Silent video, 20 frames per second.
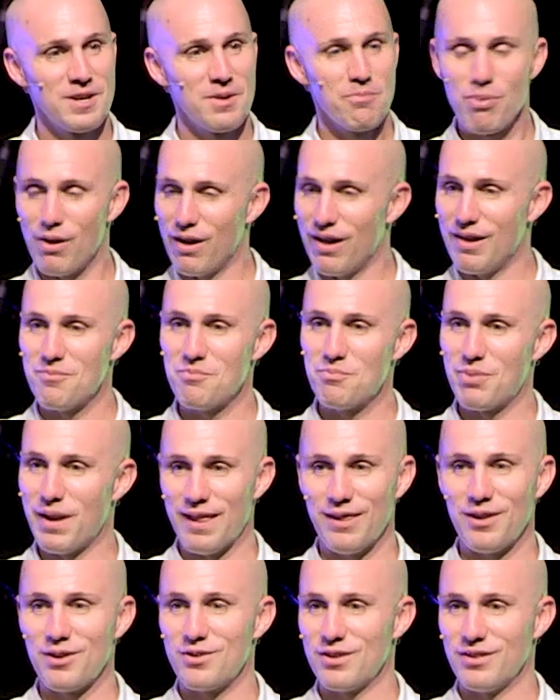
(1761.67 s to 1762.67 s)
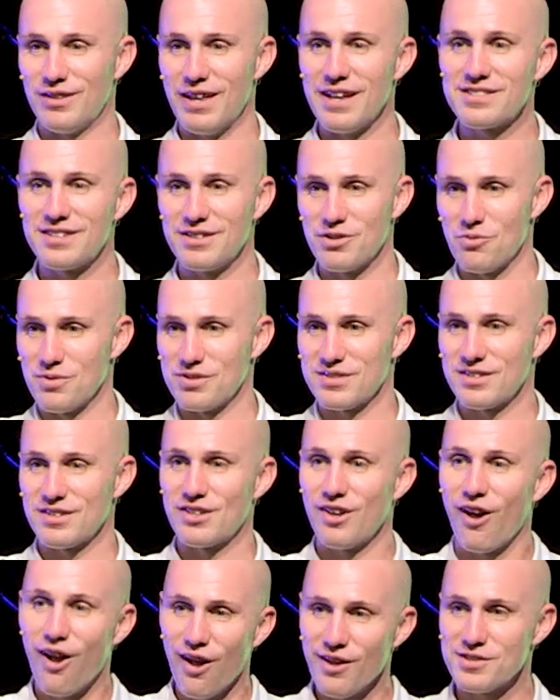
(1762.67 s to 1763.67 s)
But, but I learned a lesson. There was
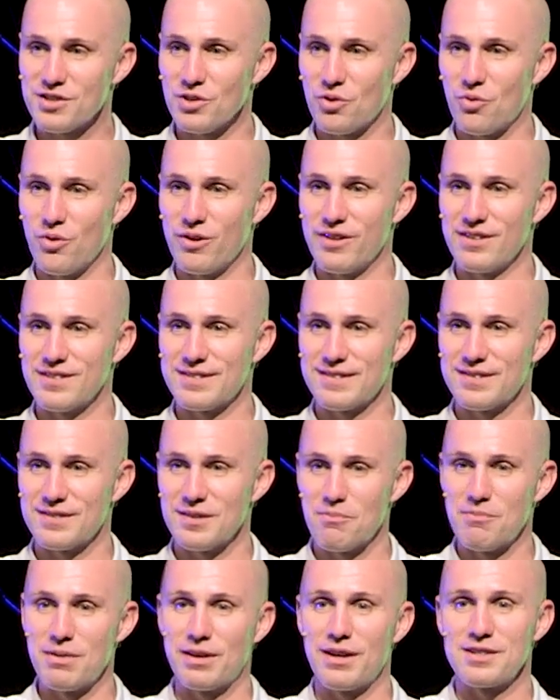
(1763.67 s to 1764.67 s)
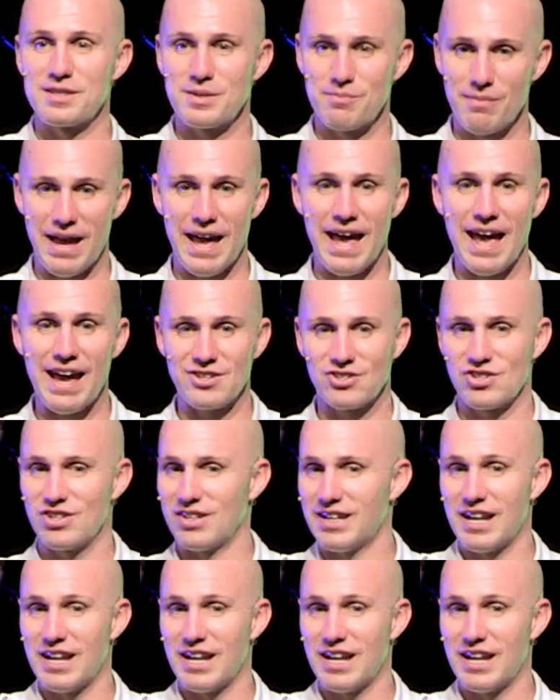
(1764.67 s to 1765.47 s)
consequence because of my action,